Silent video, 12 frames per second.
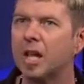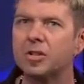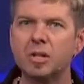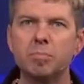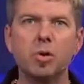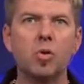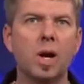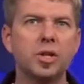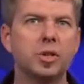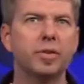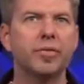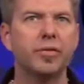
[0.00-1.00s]
Simple
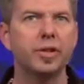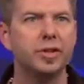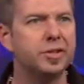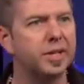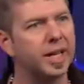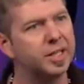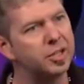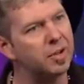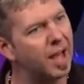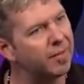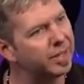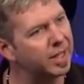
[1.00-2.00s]
question for you today Do you
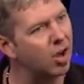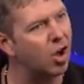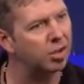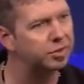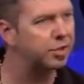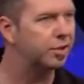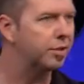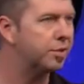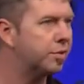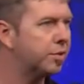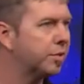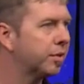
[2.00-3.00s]
have any
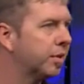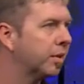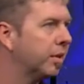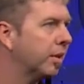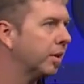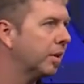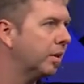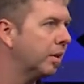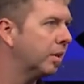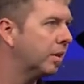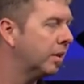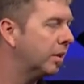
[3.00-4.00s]
altars?
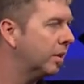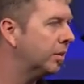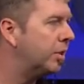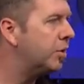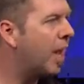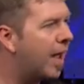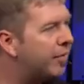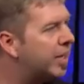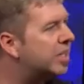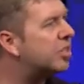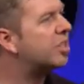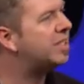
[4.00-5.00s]
Do you have
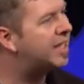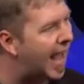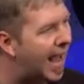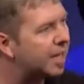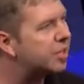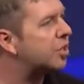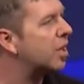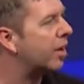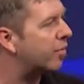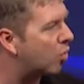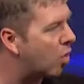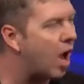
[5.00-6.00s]
any stacks
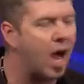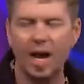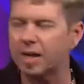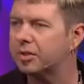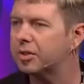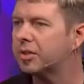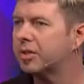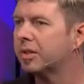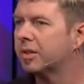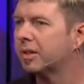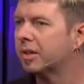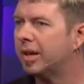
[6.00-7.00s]
of rocks
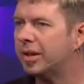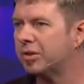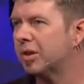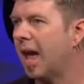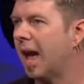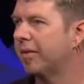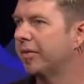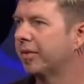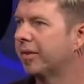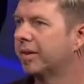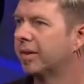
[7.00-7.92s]
in your life?